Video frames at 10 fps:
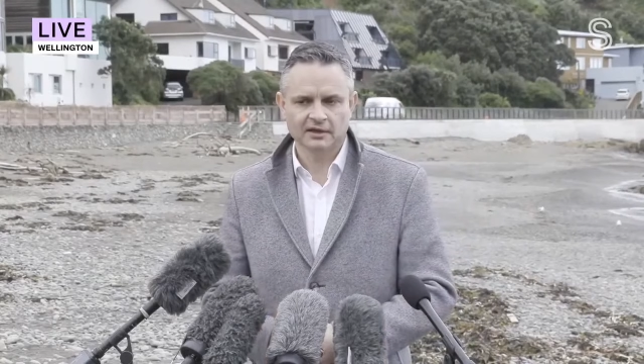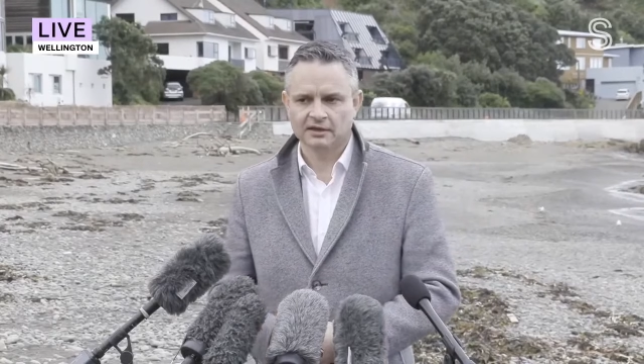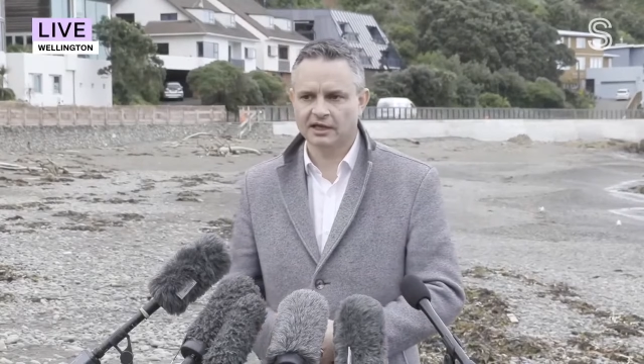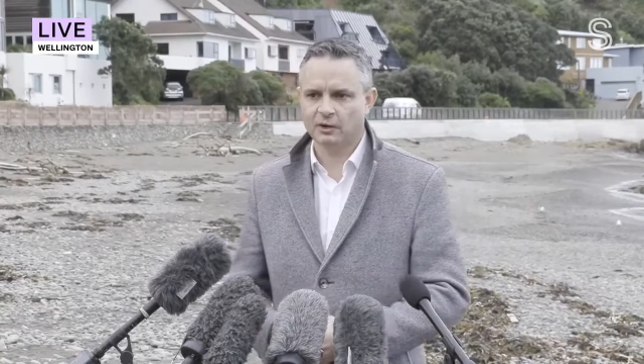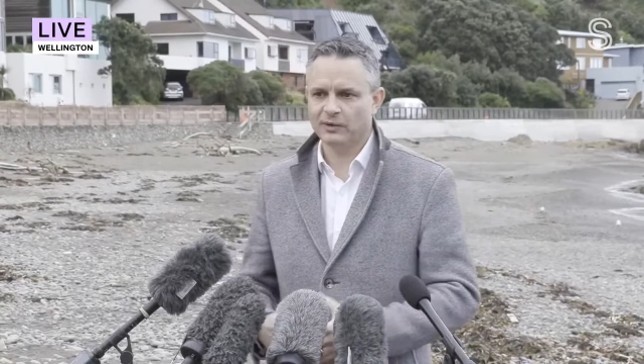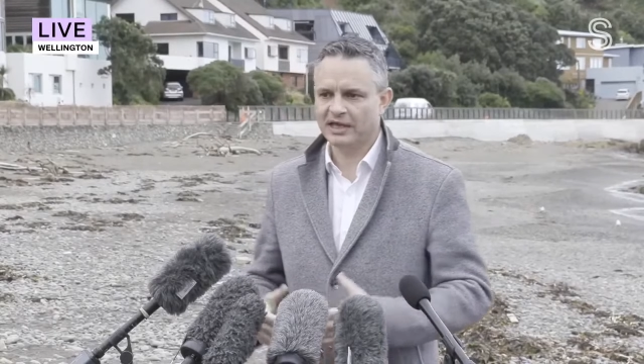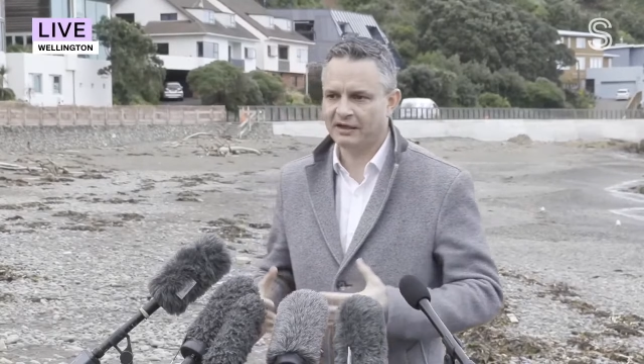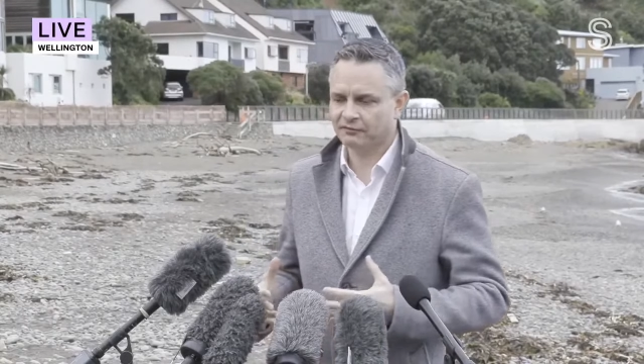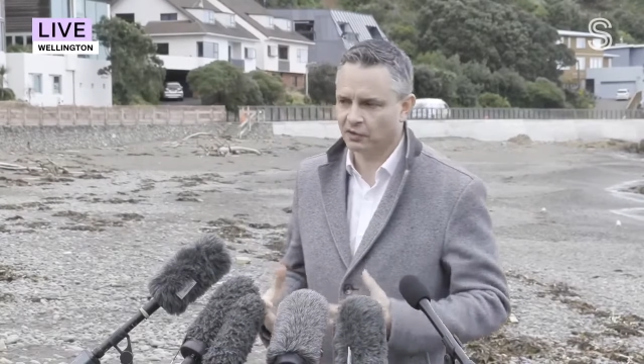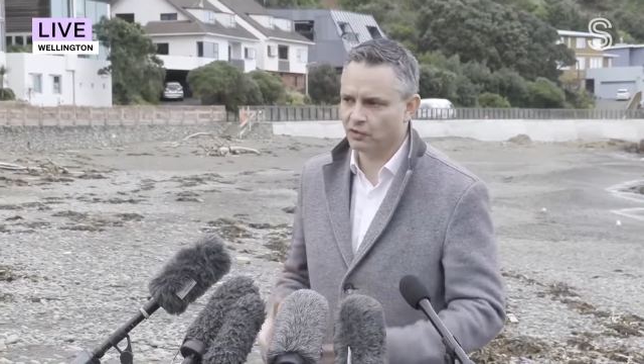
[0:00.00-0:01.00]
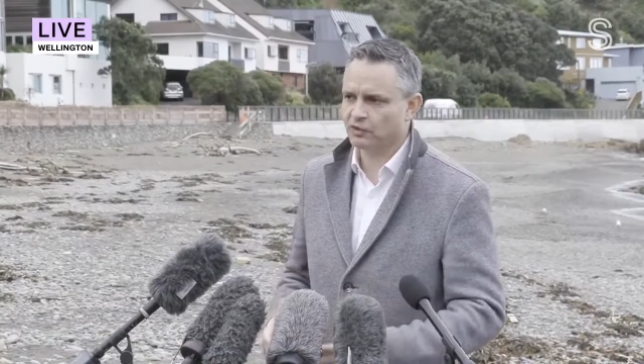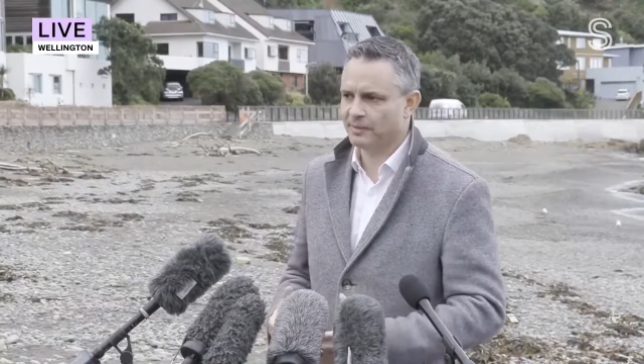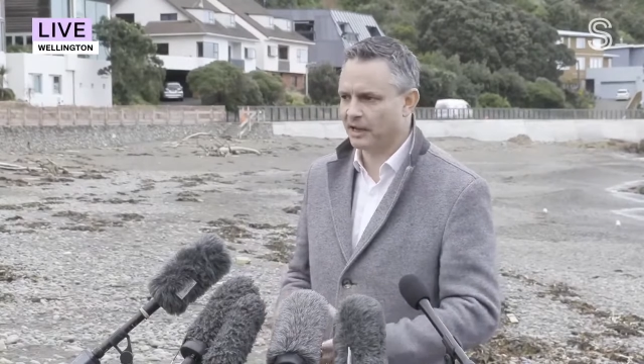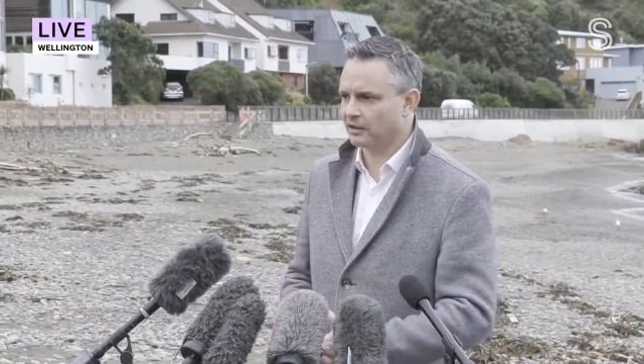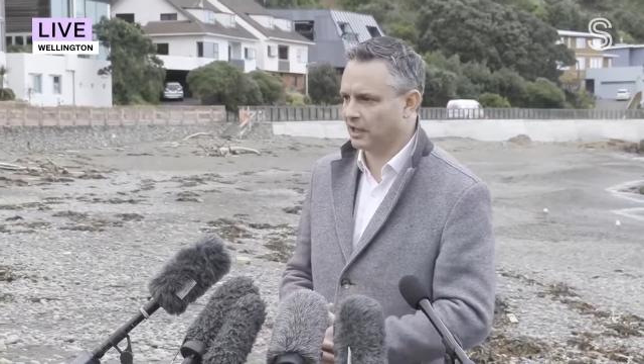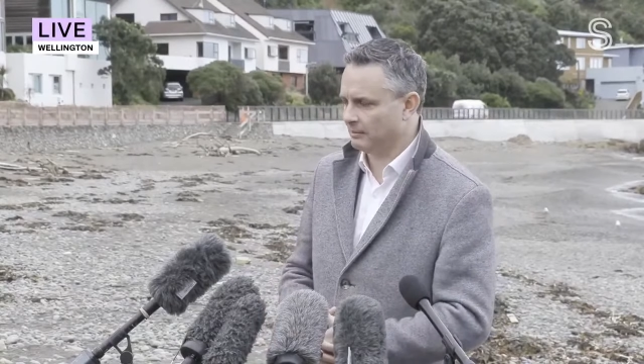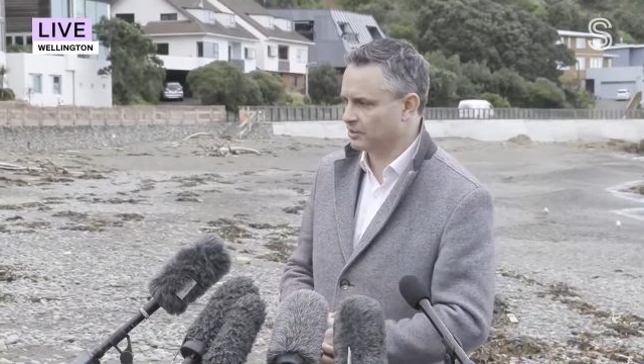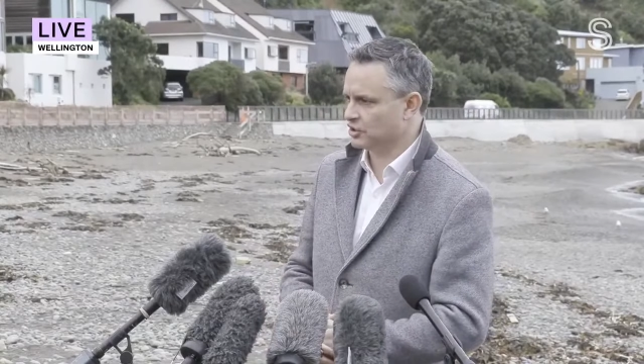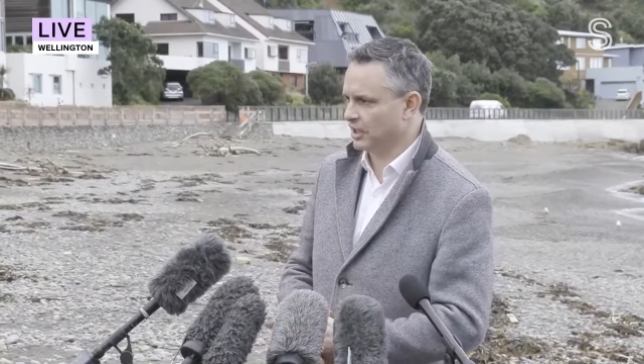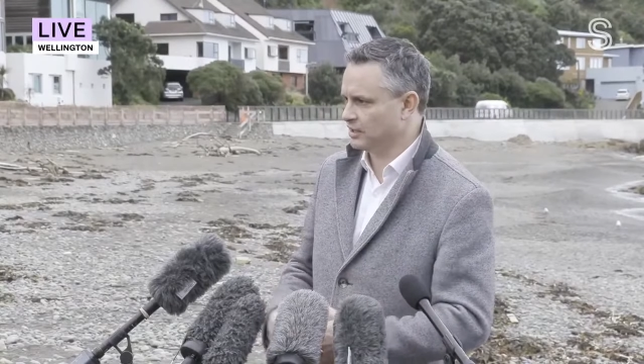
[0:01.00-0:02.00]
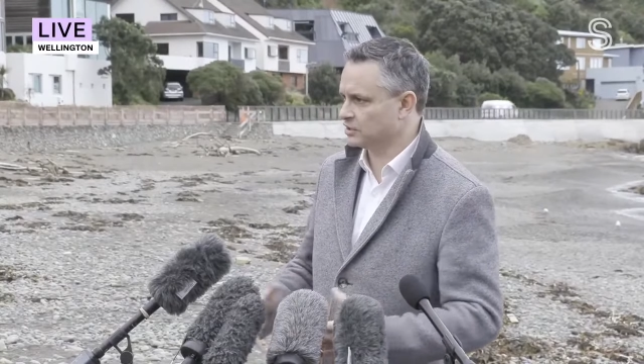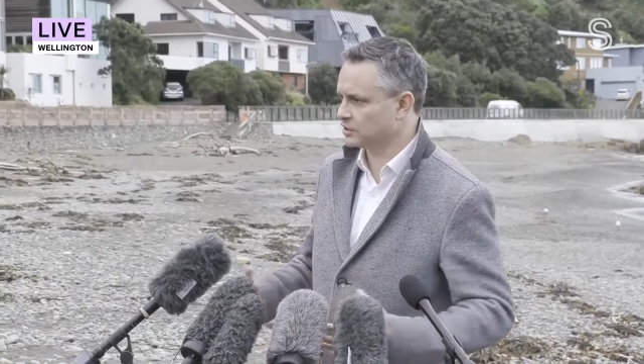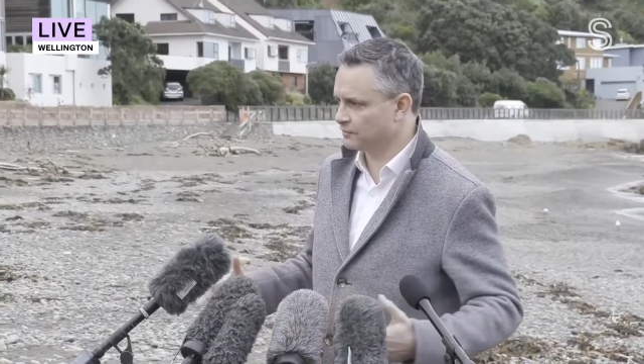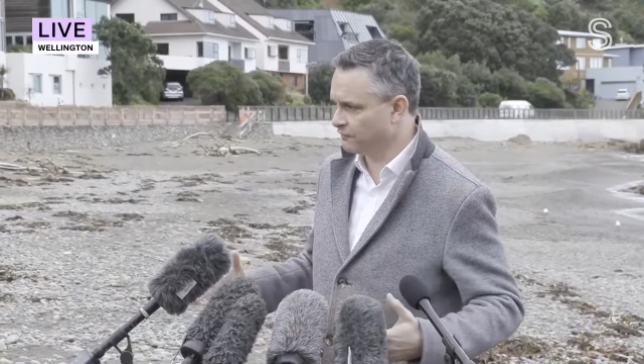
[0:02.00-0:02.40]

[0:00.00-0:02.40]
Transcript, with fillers: Now, we have known about climate change